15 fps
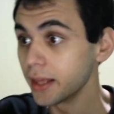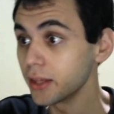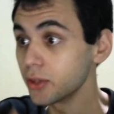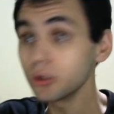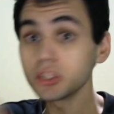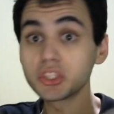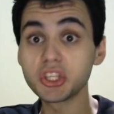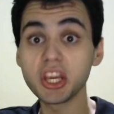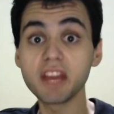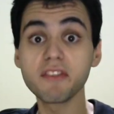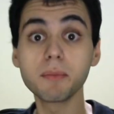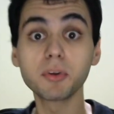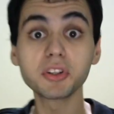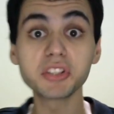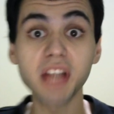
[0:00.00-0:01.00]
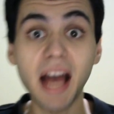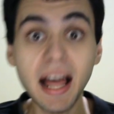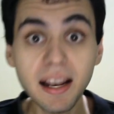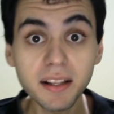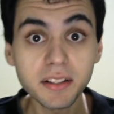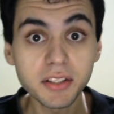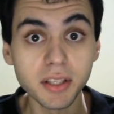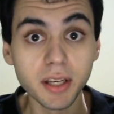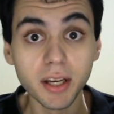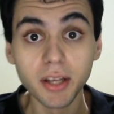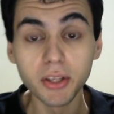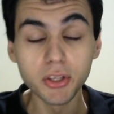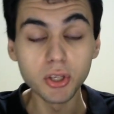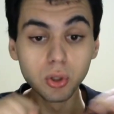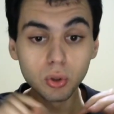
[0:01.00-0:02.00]
you achieve immortality.
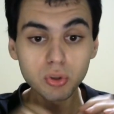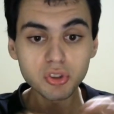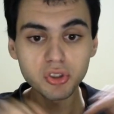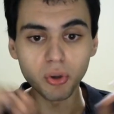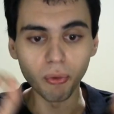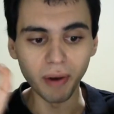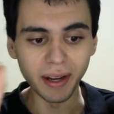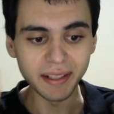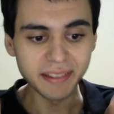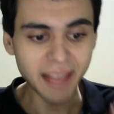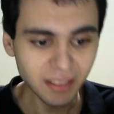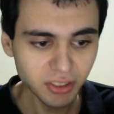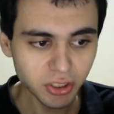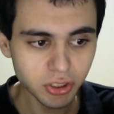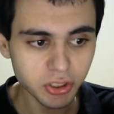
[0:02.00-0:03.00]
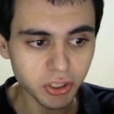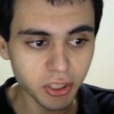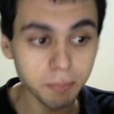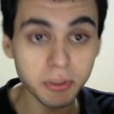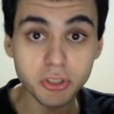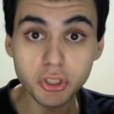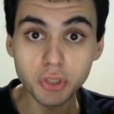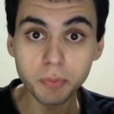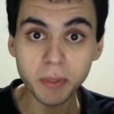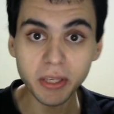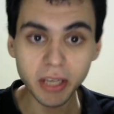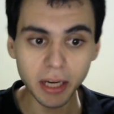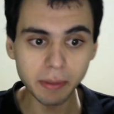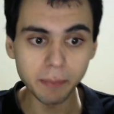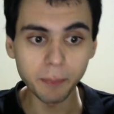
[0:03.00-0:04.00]
You lose your identity, but you
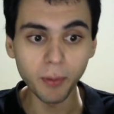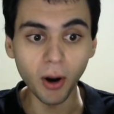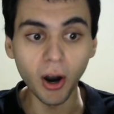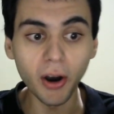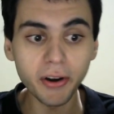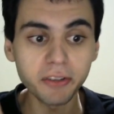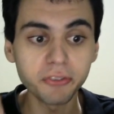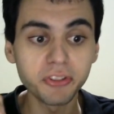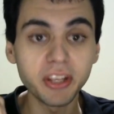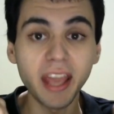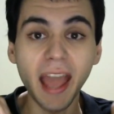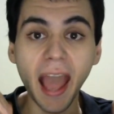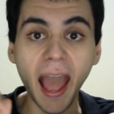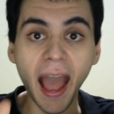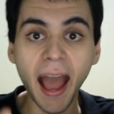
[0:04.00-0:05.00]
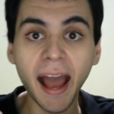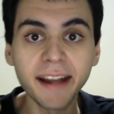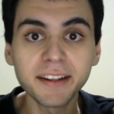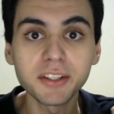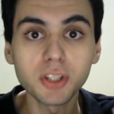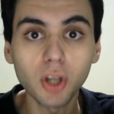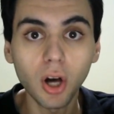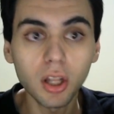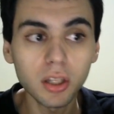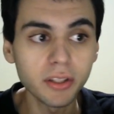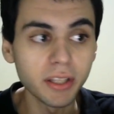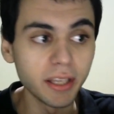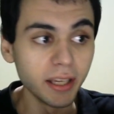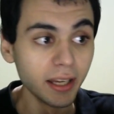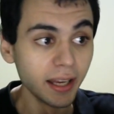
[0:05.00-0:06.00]
become a part of the ant
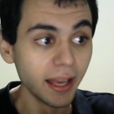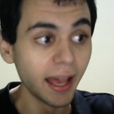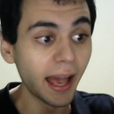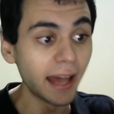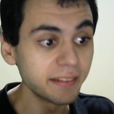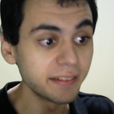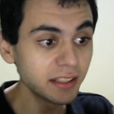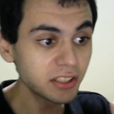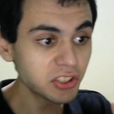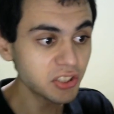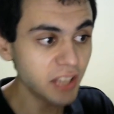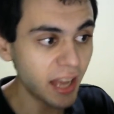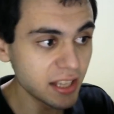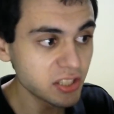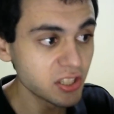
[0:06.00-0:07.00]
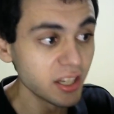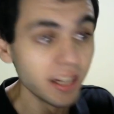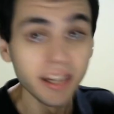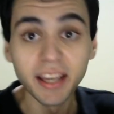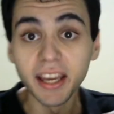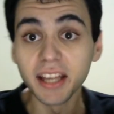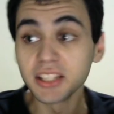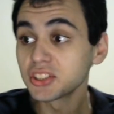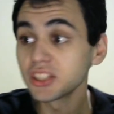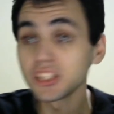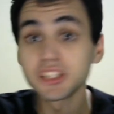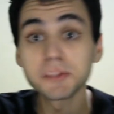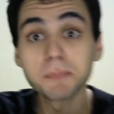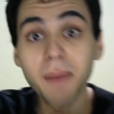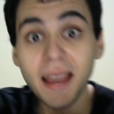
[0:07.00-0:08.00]
colony. In this case, it's the
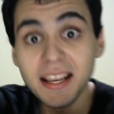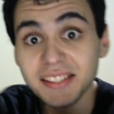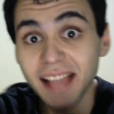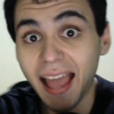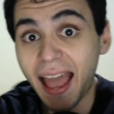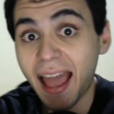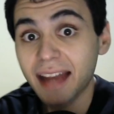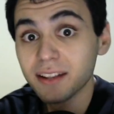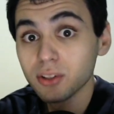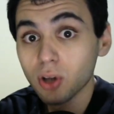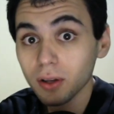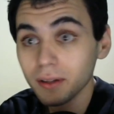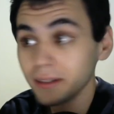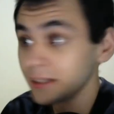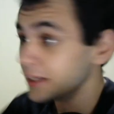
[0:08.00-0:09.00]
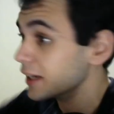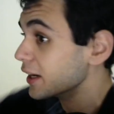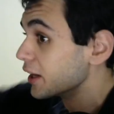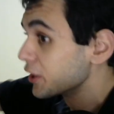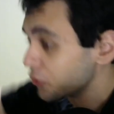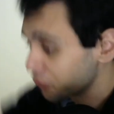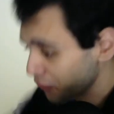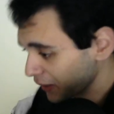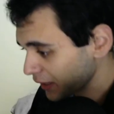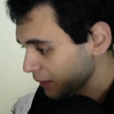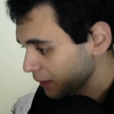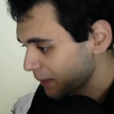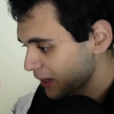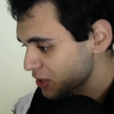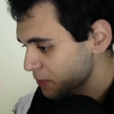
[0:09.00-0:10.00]
space ant colony. You think
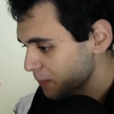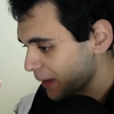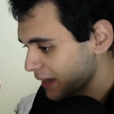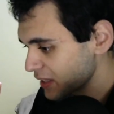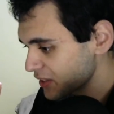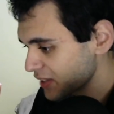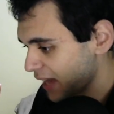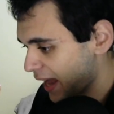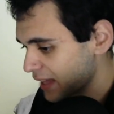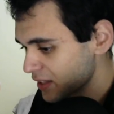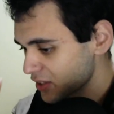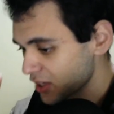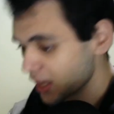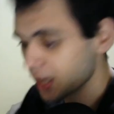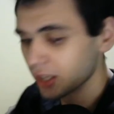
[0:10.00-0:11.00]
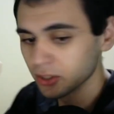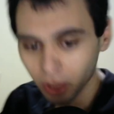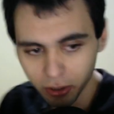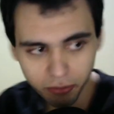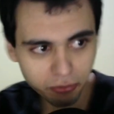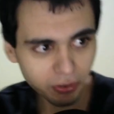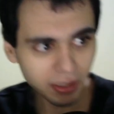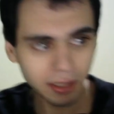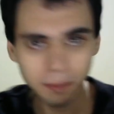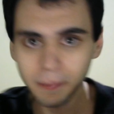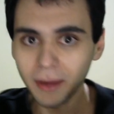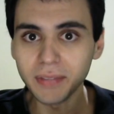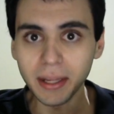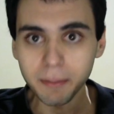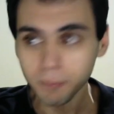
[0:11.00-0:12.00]
about space ants, don't think
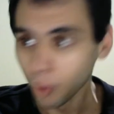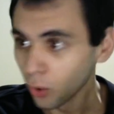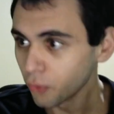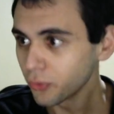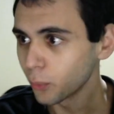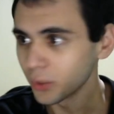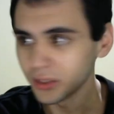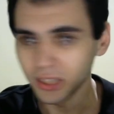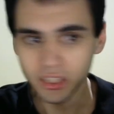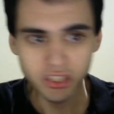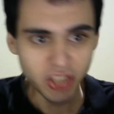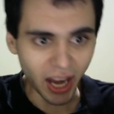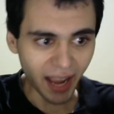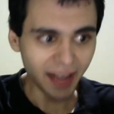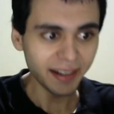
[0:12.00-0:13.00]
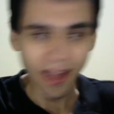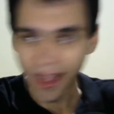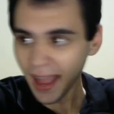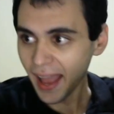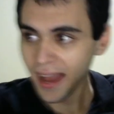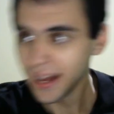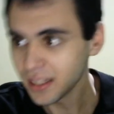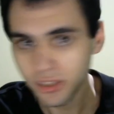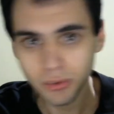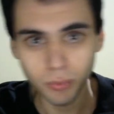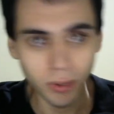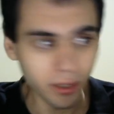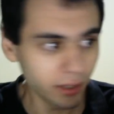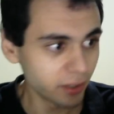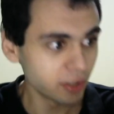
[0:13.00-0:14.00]
about that movie with the giant ants
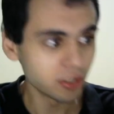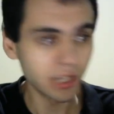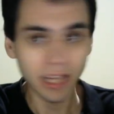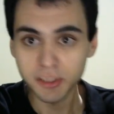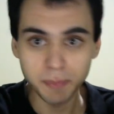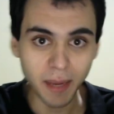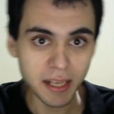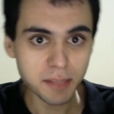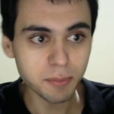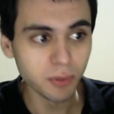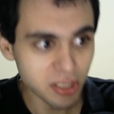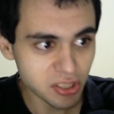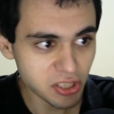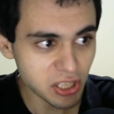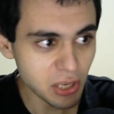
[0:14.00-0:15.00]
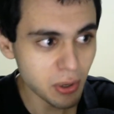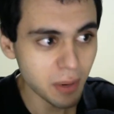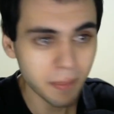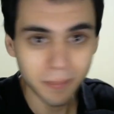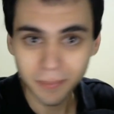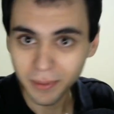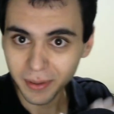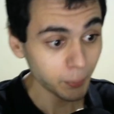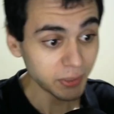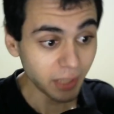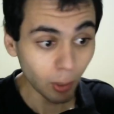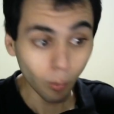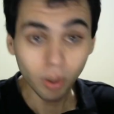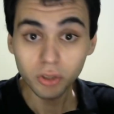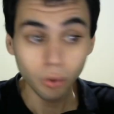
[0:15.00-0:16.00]
where like space marines kill them, but they
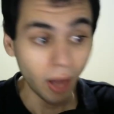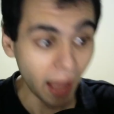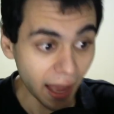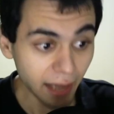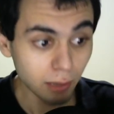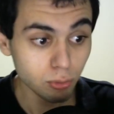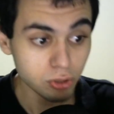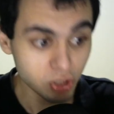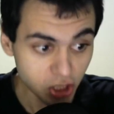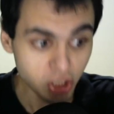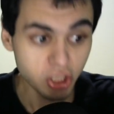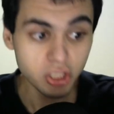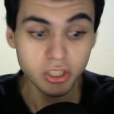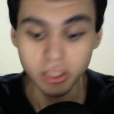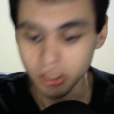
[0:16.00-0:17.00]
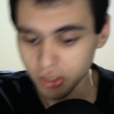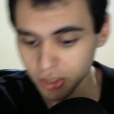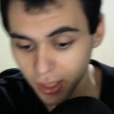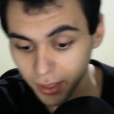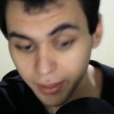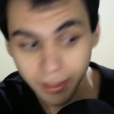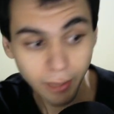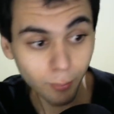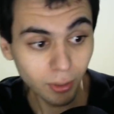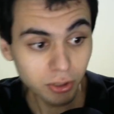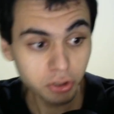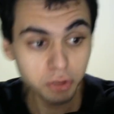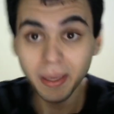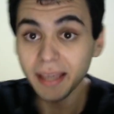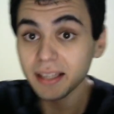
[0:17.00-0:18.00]
want to acquisition us. They want
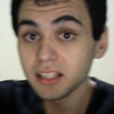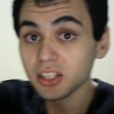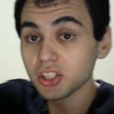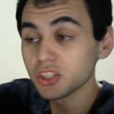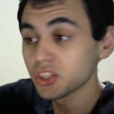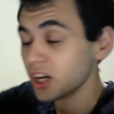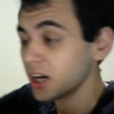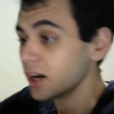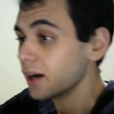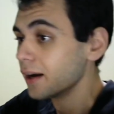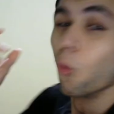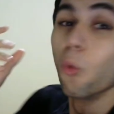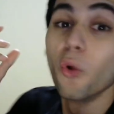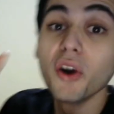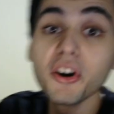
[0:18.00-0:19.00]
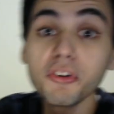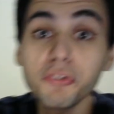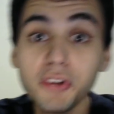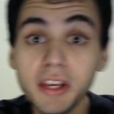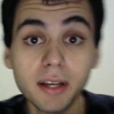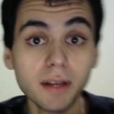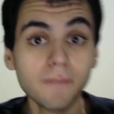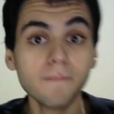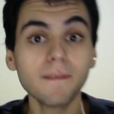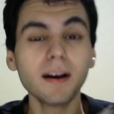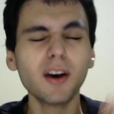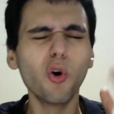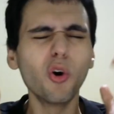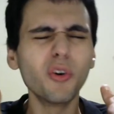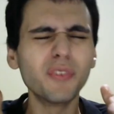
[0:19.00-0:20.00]
to make us worthy.
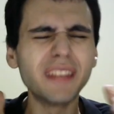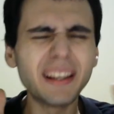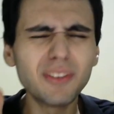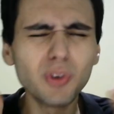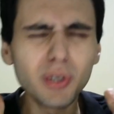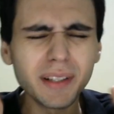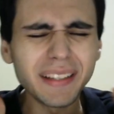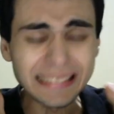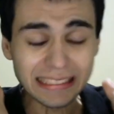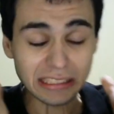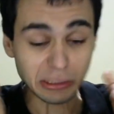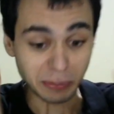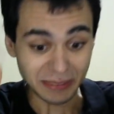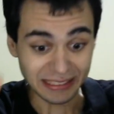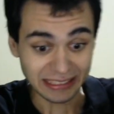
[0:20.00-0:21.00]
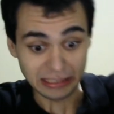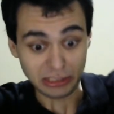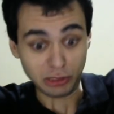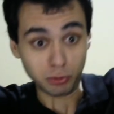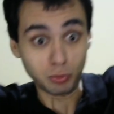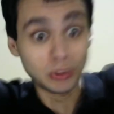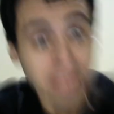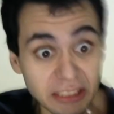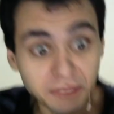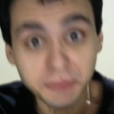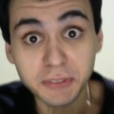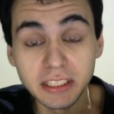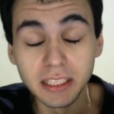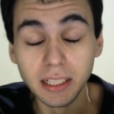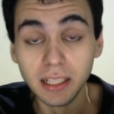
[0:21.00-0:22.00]
They make us make us
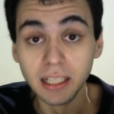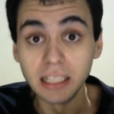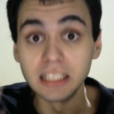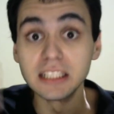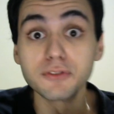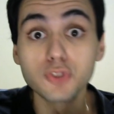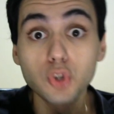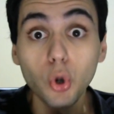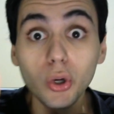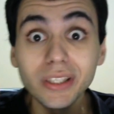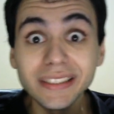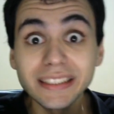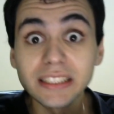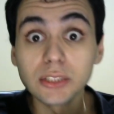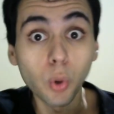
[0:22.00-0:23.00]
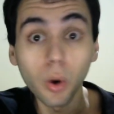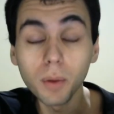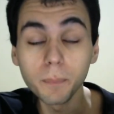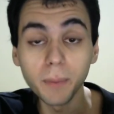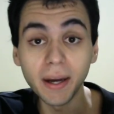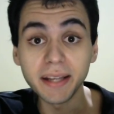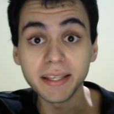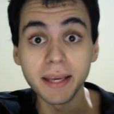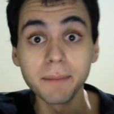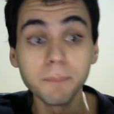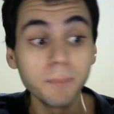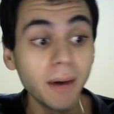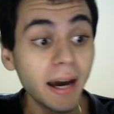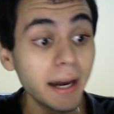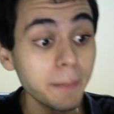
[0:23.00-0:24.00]
worthy of joining Combine
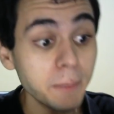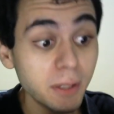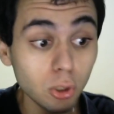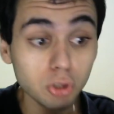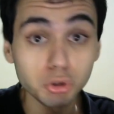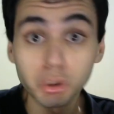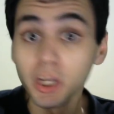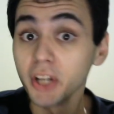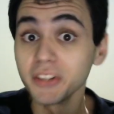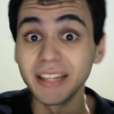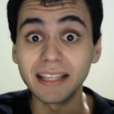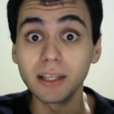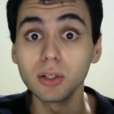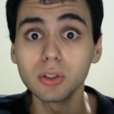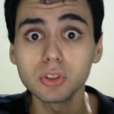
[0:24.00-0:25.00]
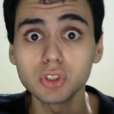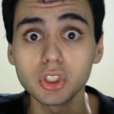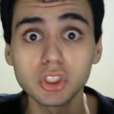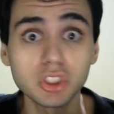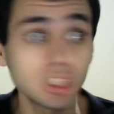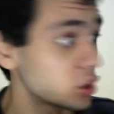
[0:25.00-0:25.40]
Empire because they cannot just